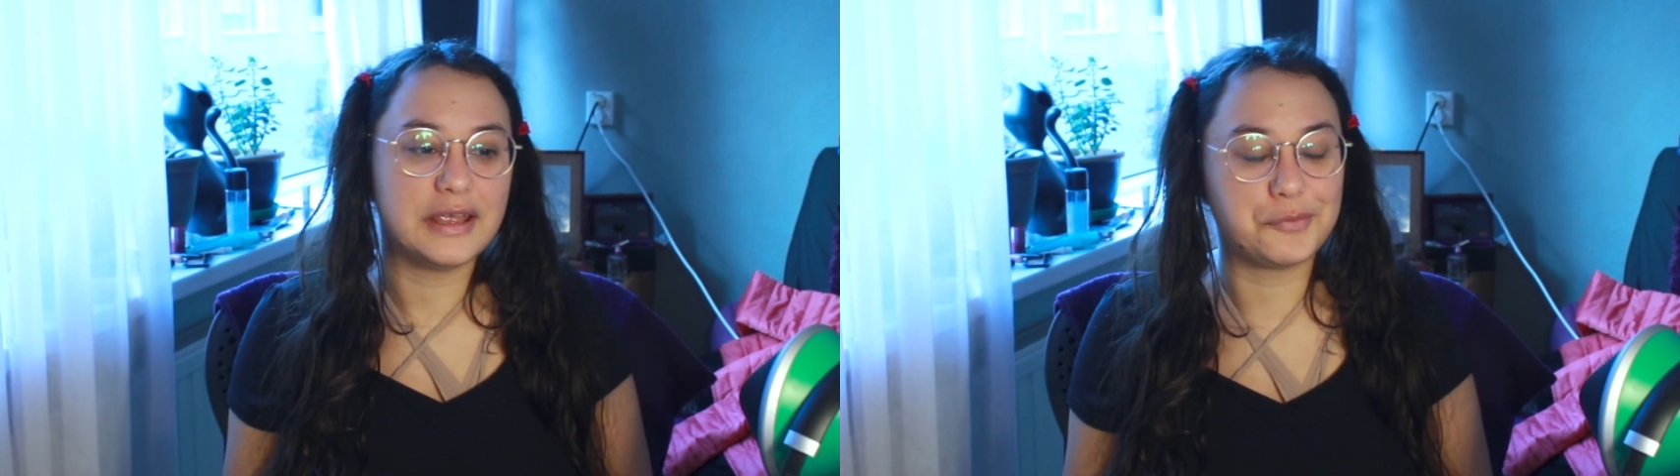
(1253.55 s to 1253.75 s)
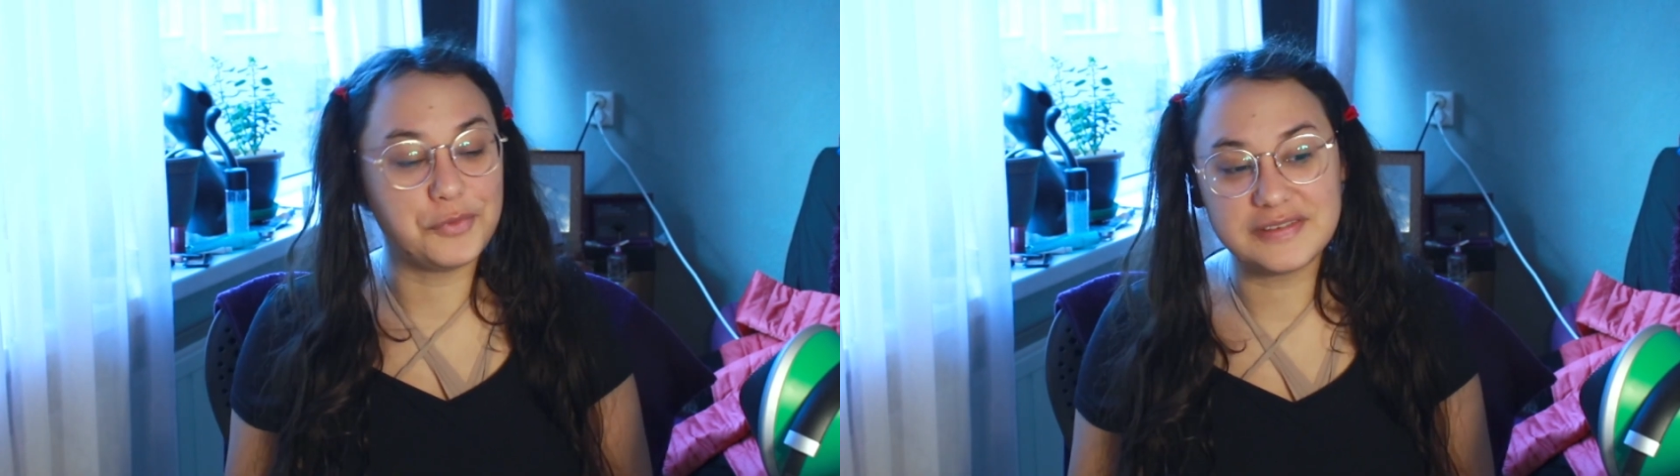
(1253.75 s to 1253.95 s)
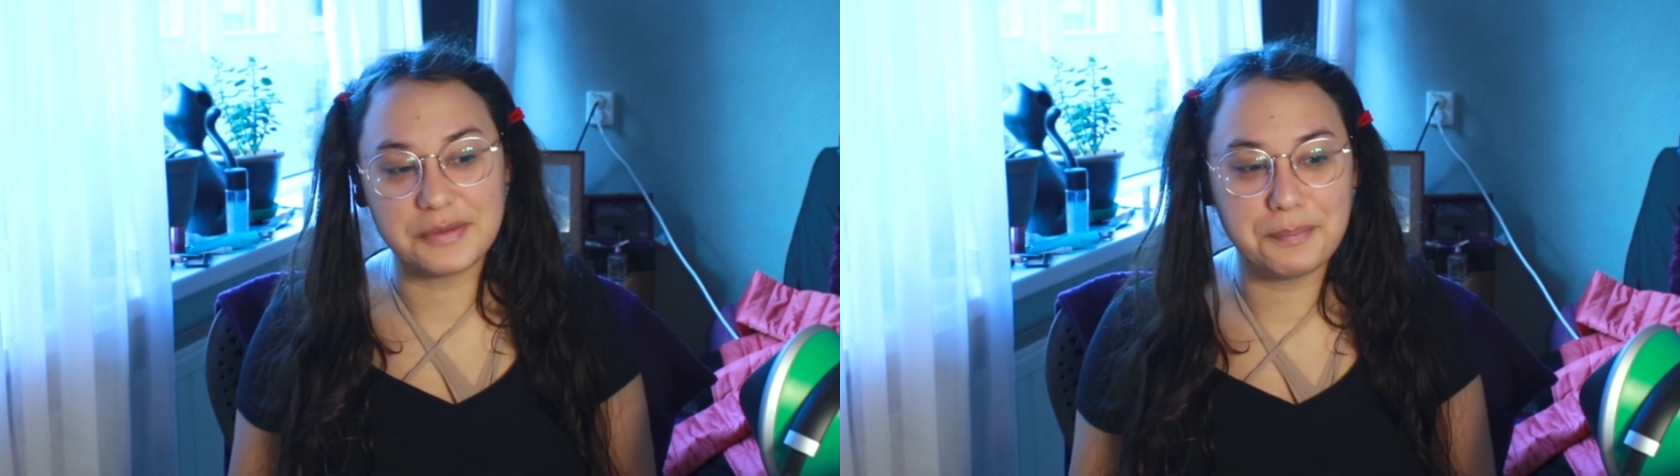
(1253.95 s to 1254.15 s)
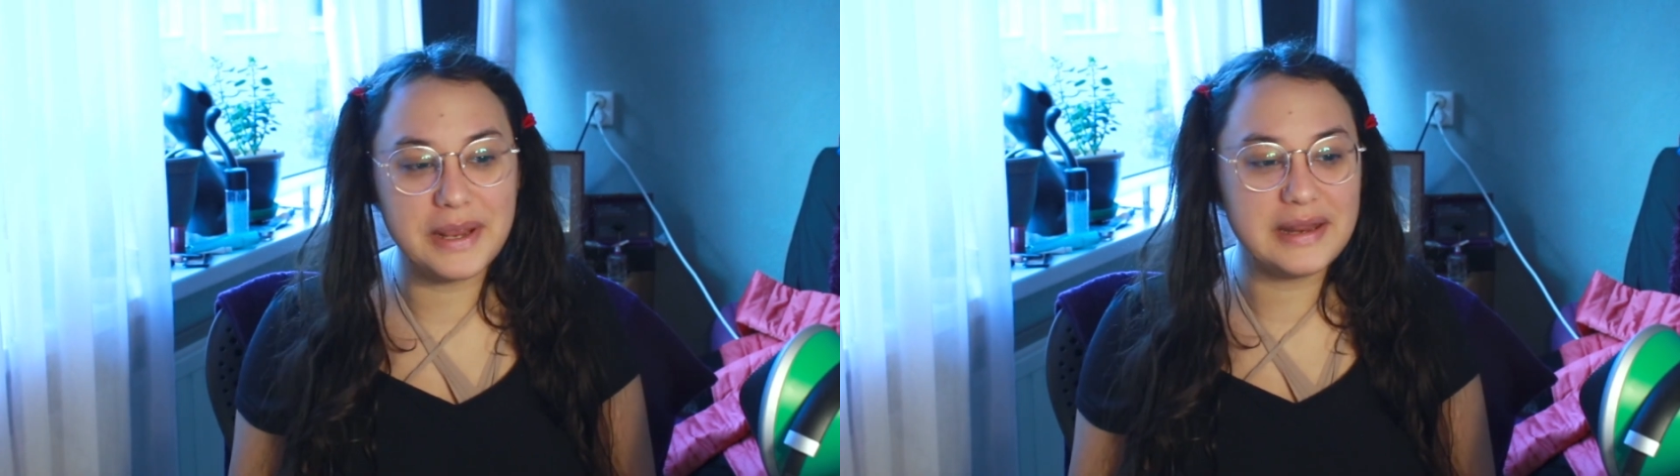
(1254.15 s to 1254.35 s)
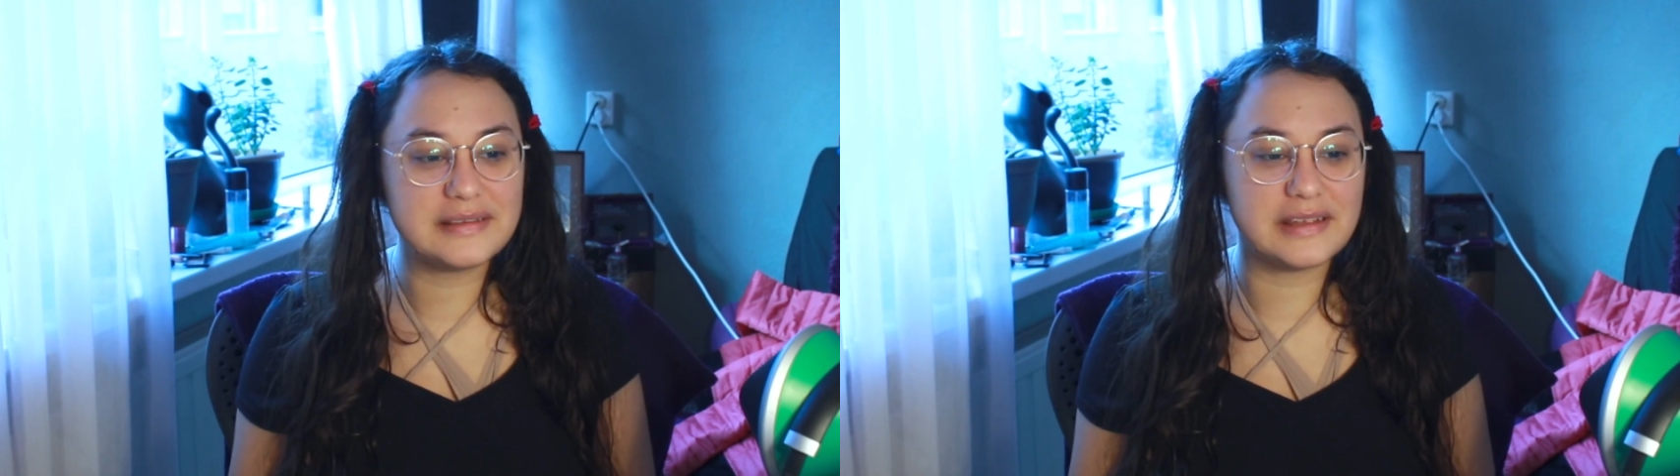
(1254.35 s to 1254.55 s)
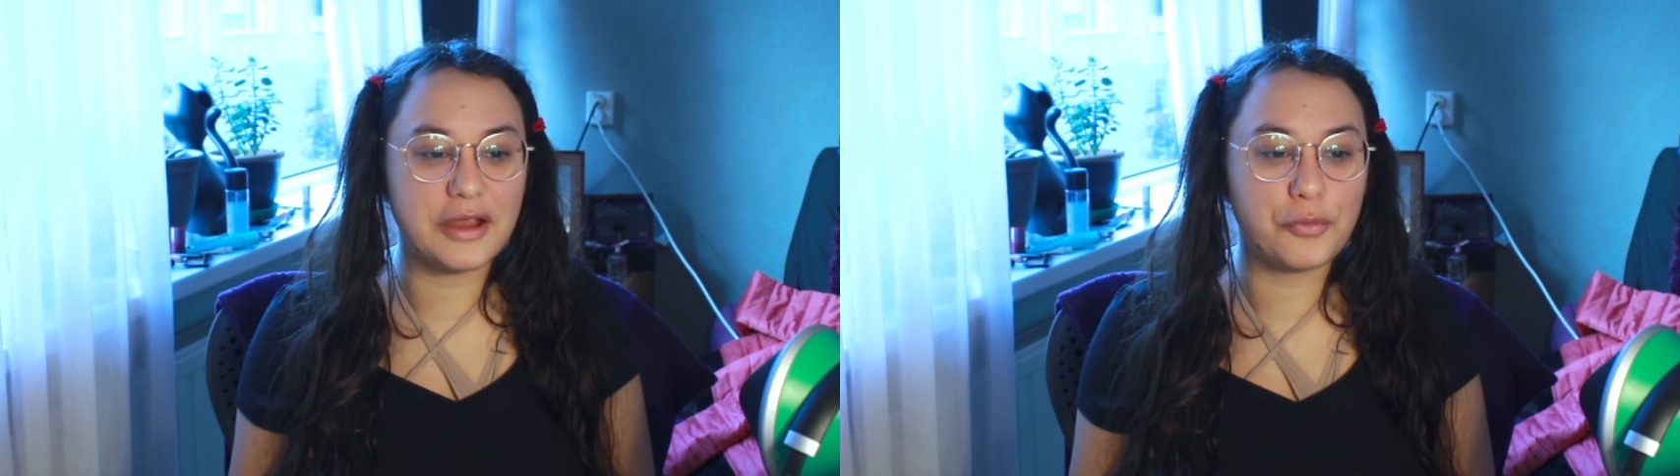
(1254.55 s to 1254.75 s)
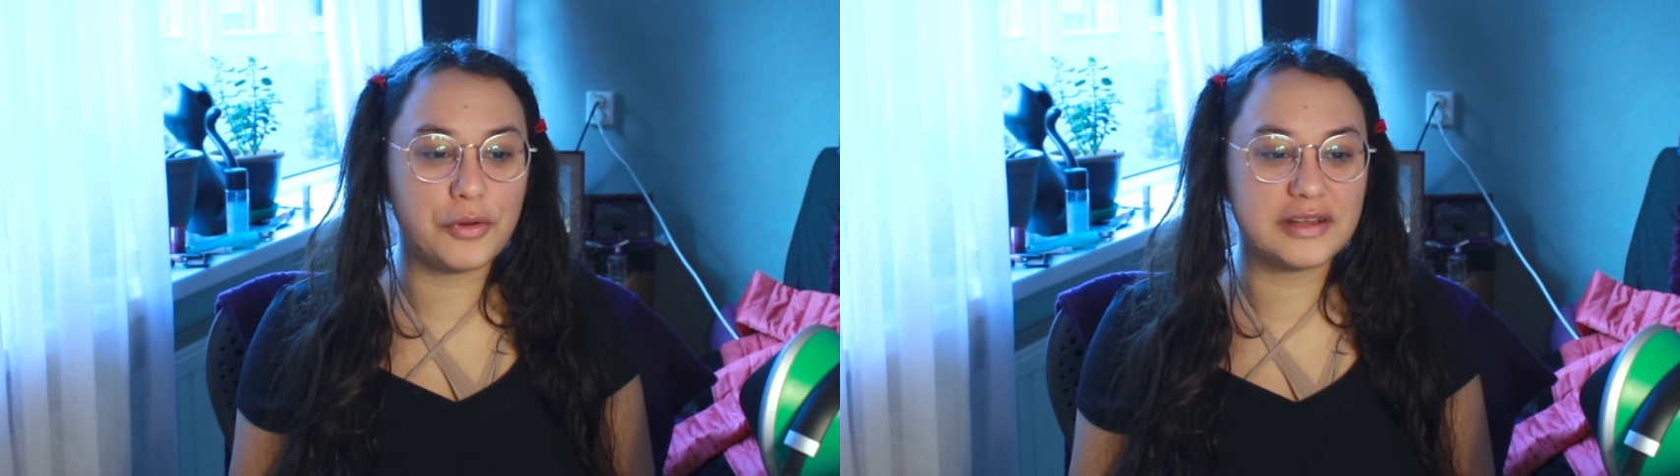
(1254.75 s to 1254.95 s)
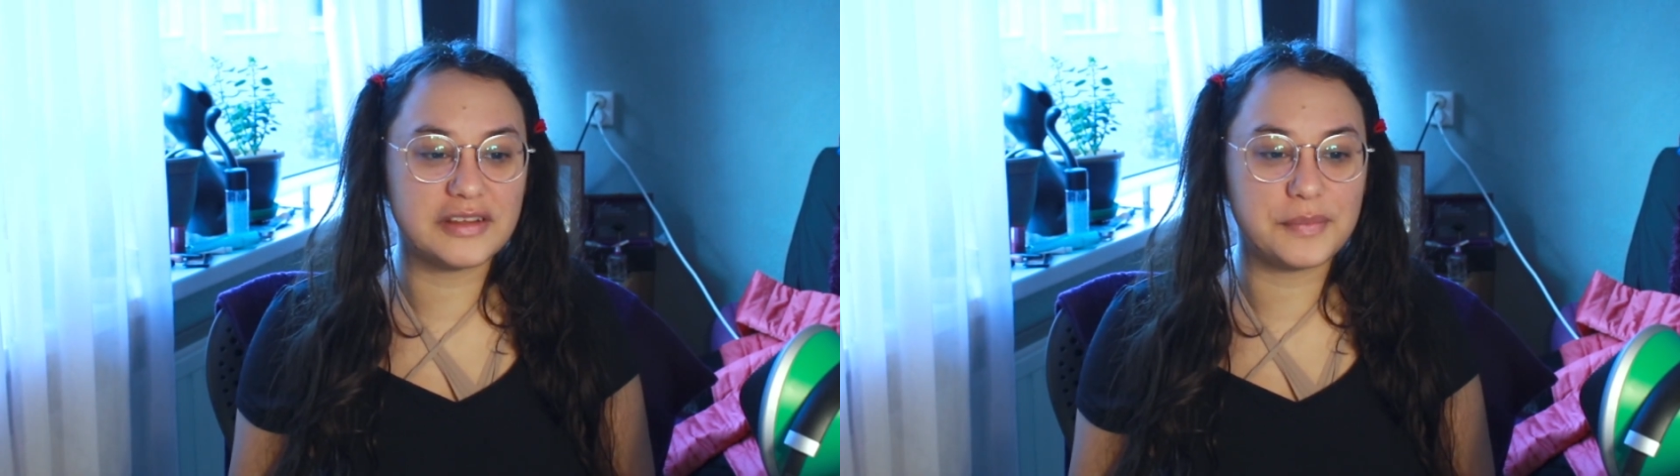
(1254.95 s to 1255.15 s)
In recent minutes, air
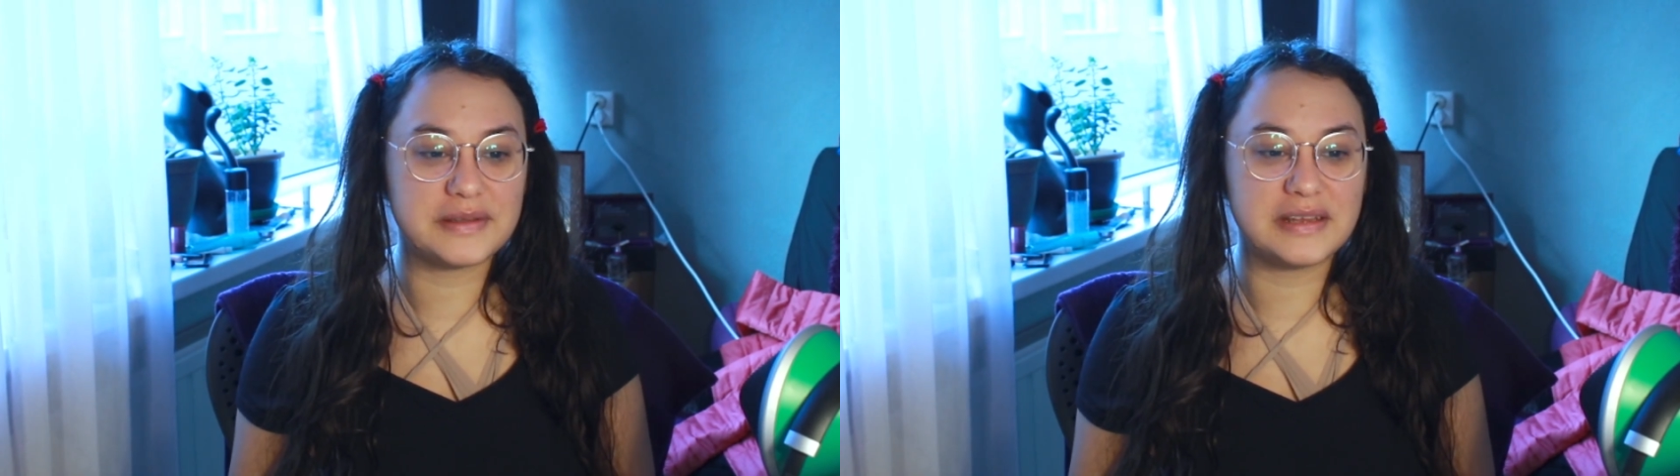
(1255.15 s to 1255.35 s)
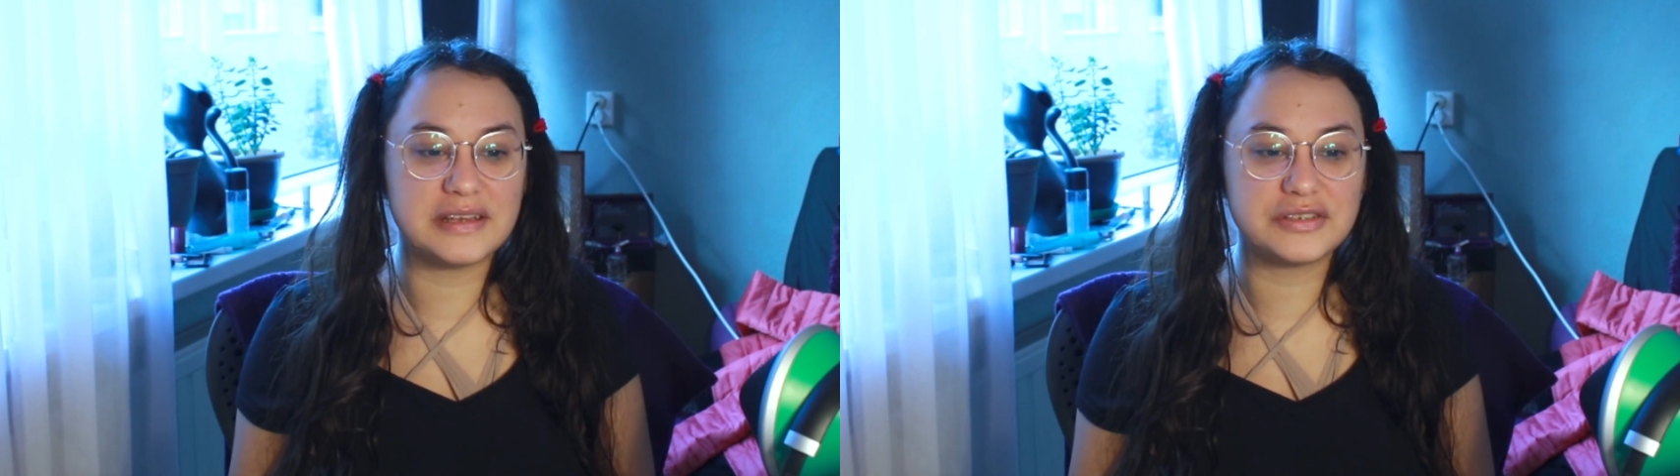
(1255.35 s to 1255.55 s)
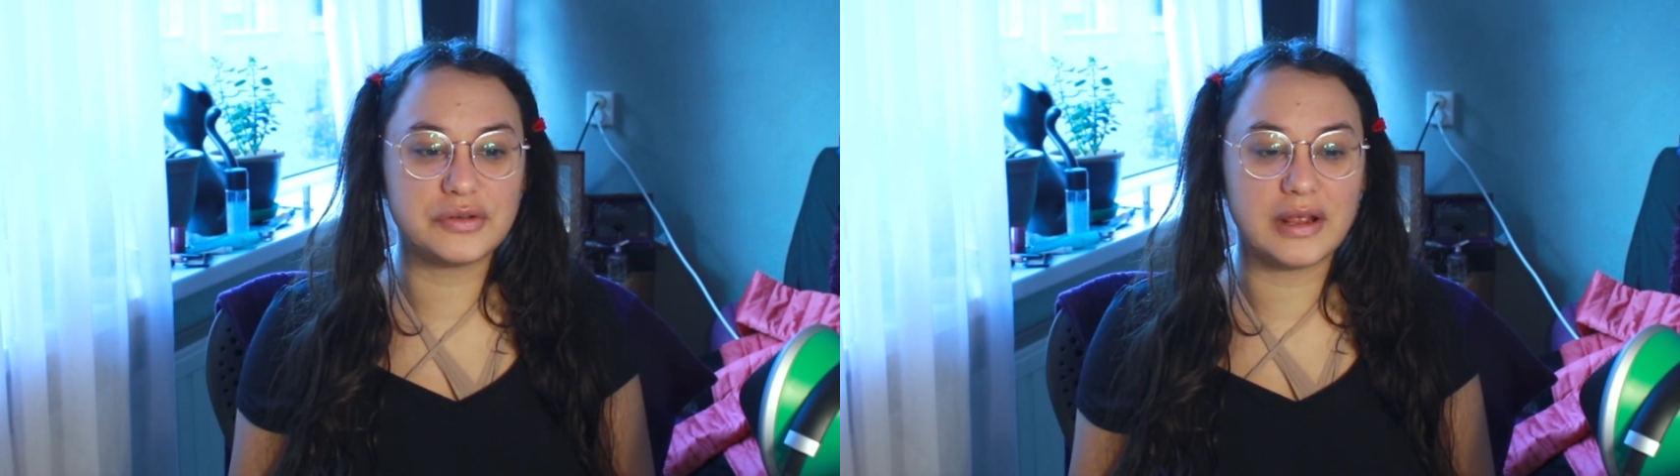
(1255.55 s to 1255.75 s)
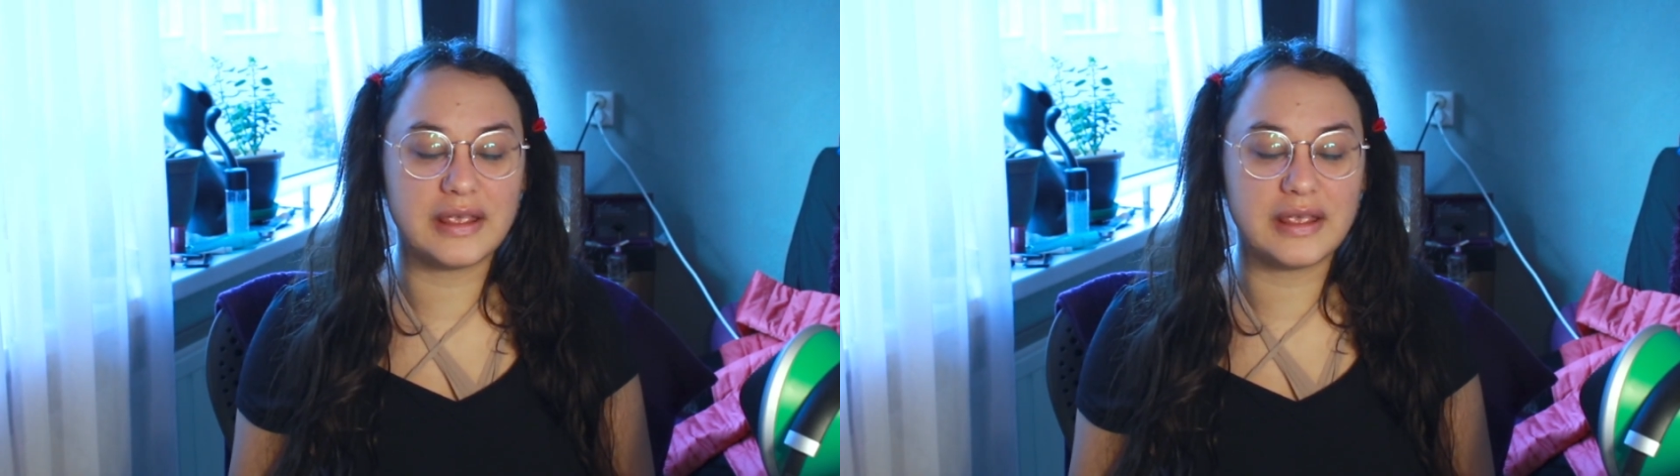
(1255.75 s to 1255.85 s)
warnings have been issued